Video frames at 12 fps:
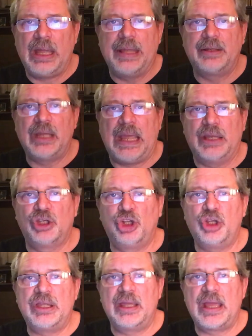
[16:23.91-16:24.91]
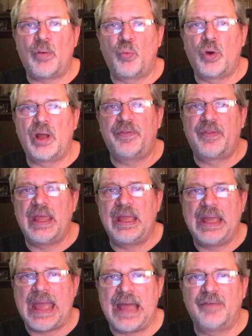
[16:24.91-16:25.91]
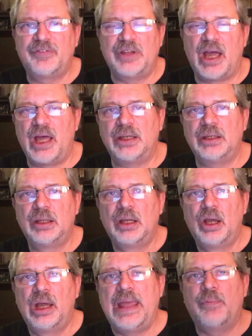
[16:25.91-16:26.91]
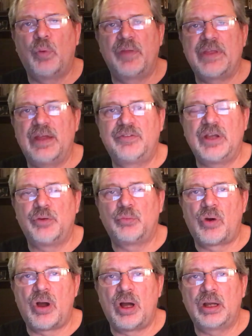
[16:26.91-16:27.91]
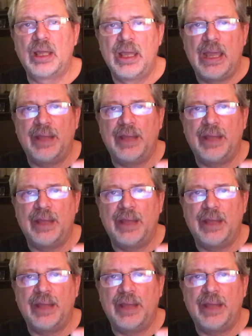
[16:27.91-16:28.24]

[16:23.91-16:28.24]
and looking at what they have done and what they've done wrong,